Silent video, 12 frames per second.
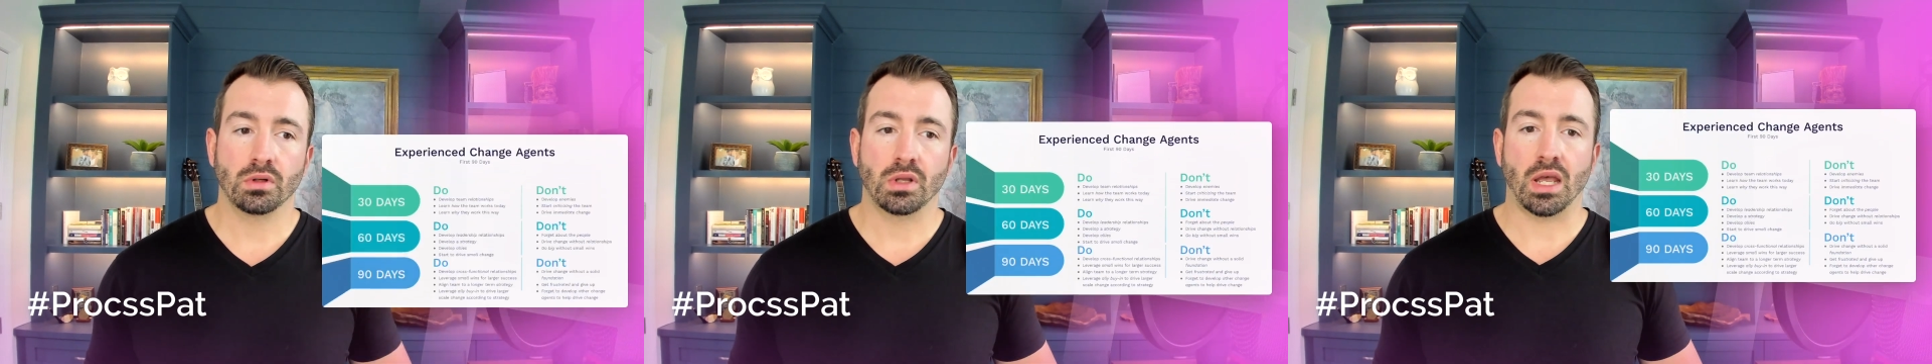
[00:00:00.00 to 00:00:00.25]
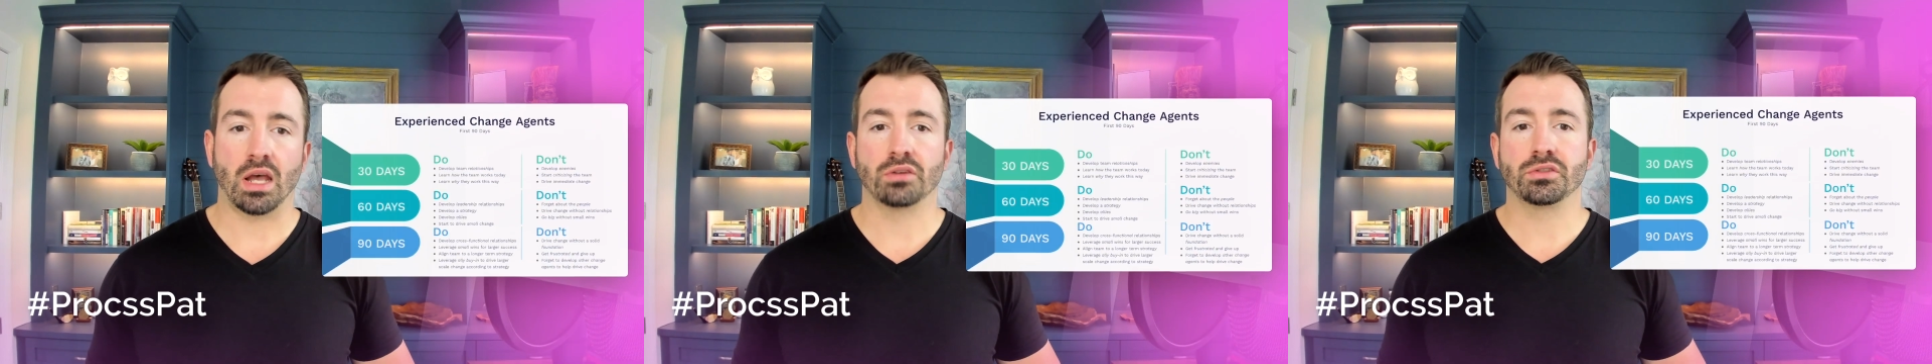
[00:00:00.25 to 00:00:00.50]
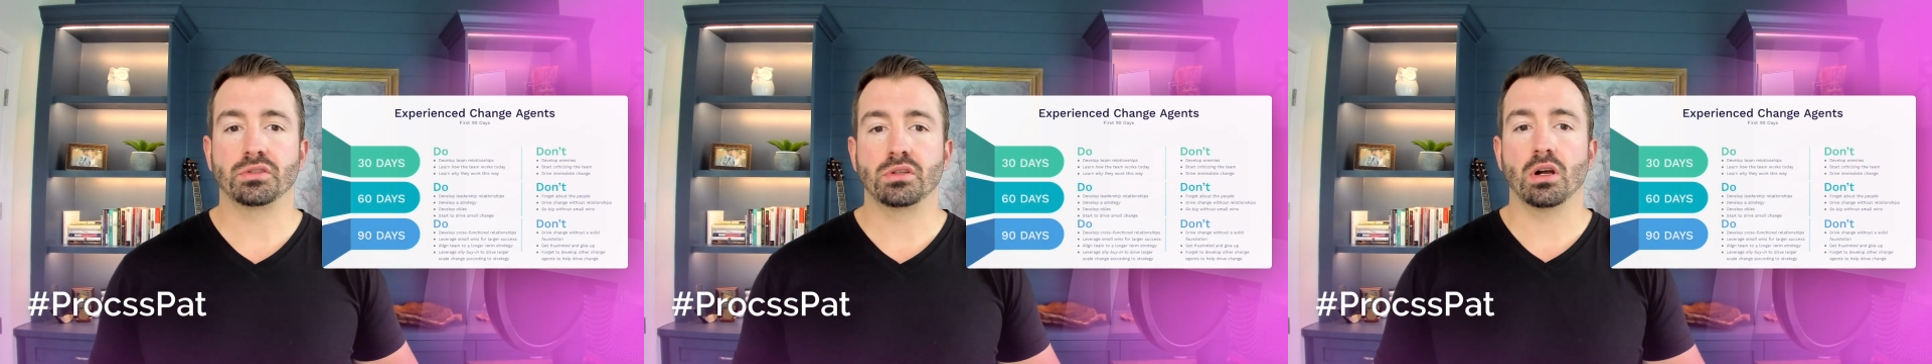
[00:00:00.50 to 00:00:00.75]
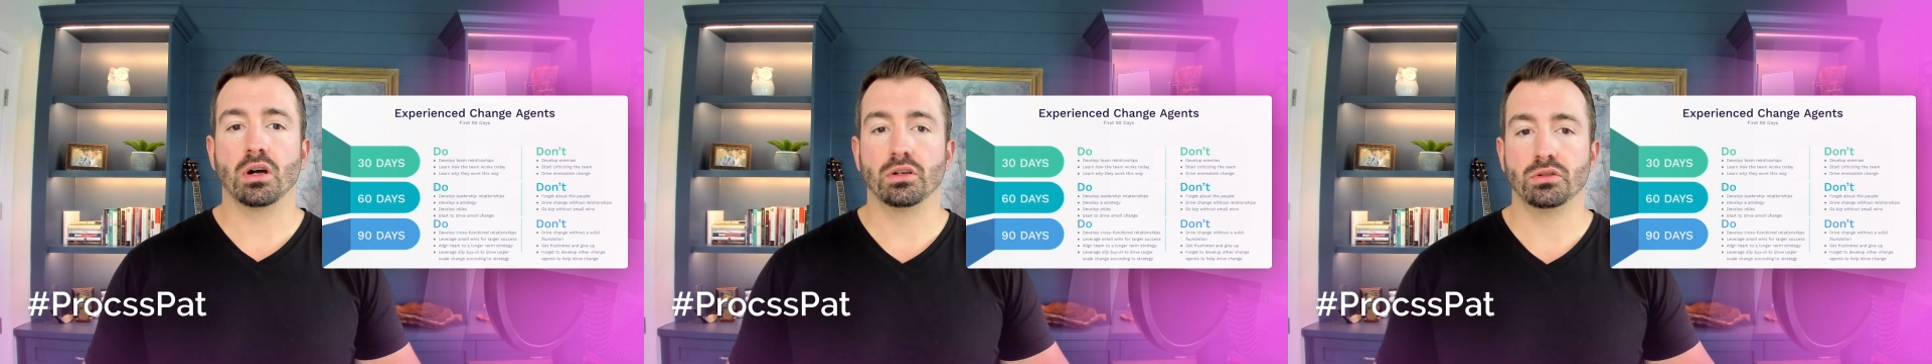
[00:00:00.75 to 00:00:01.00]
how
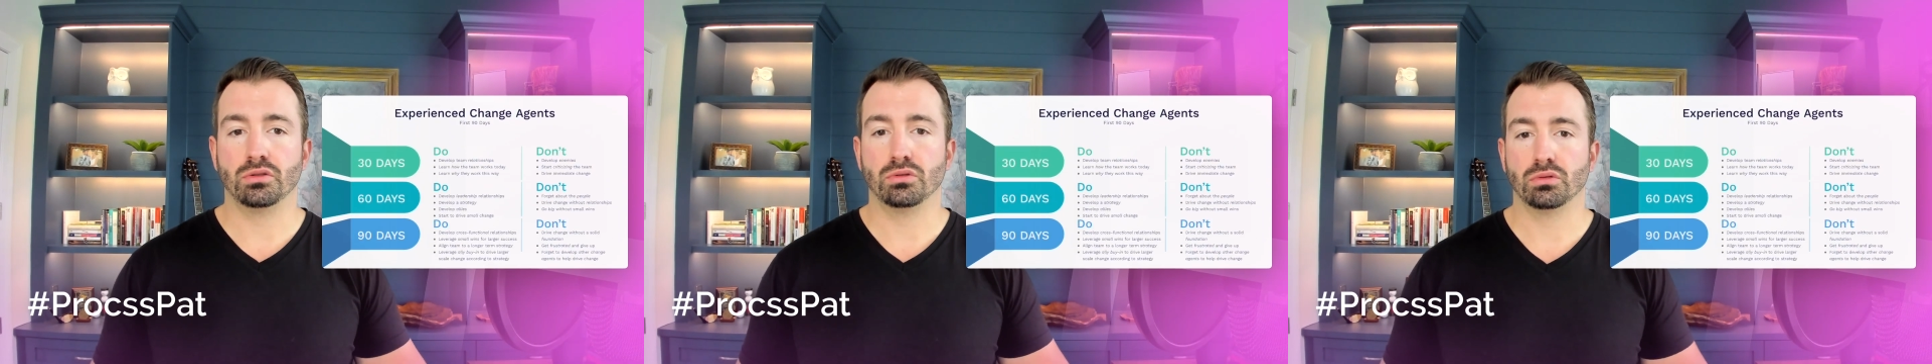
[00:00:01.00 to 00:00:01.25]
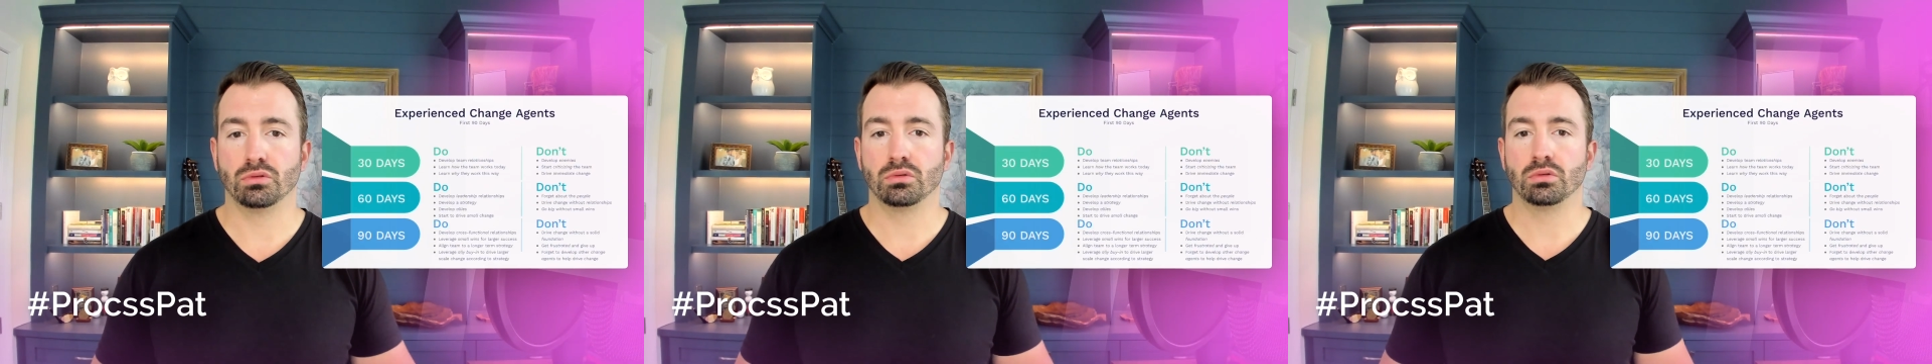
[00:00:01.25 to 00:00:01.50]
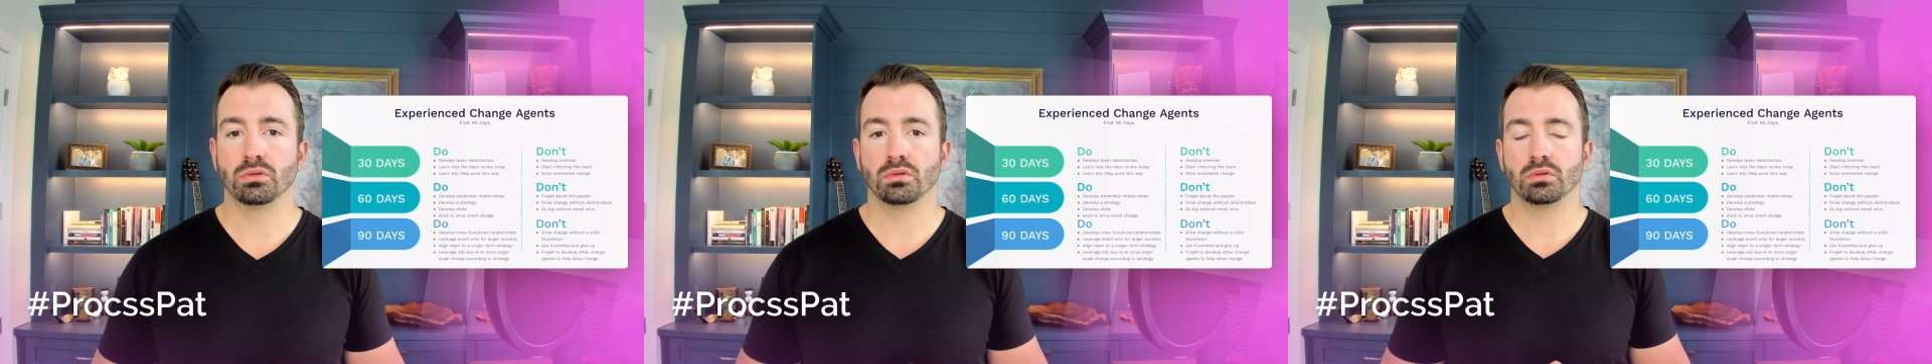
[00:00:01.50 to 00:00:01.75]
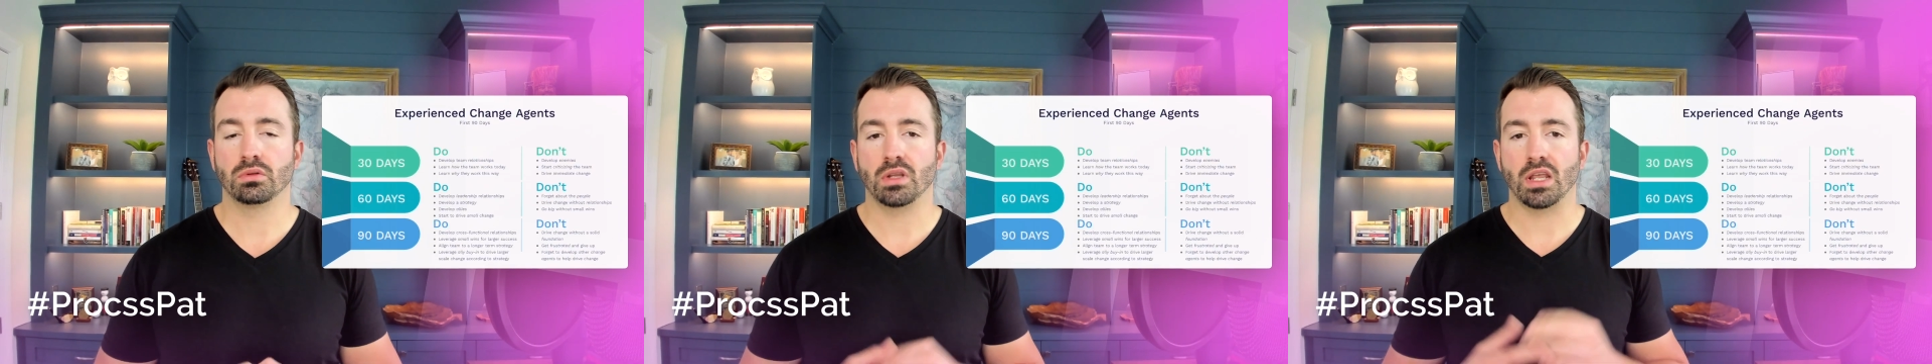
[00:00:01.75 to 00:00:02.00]
are you
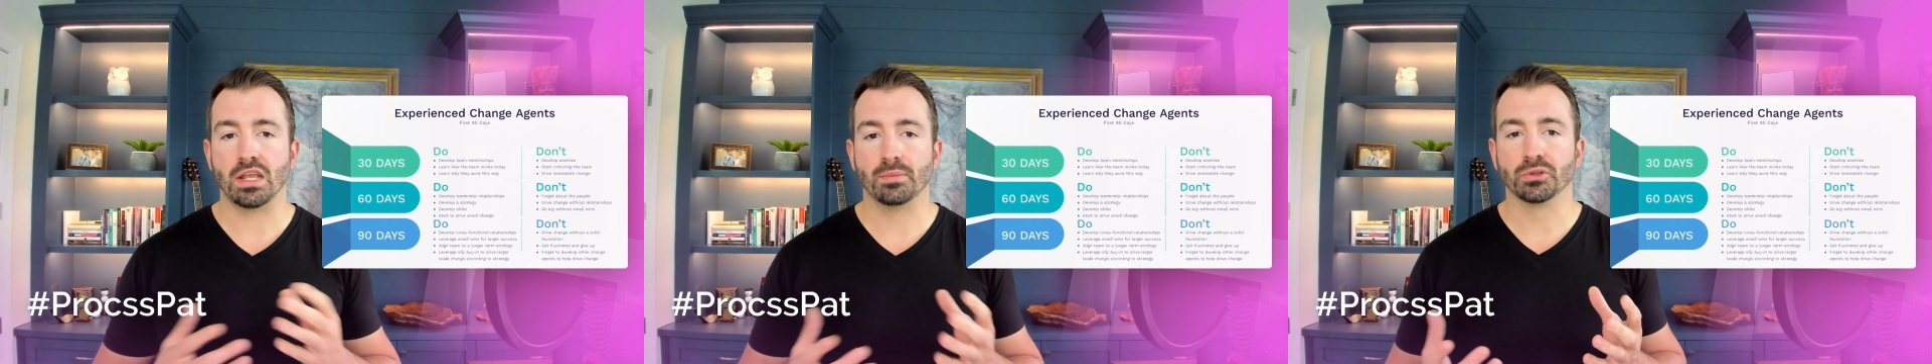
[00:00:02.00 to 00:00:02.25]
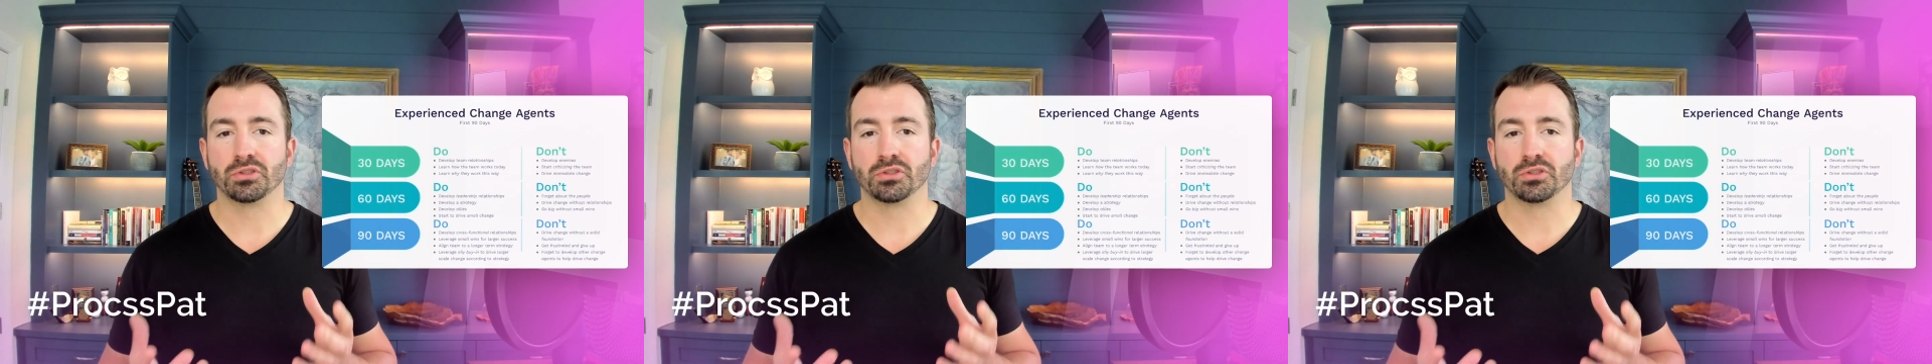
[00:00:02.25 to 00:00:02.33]
able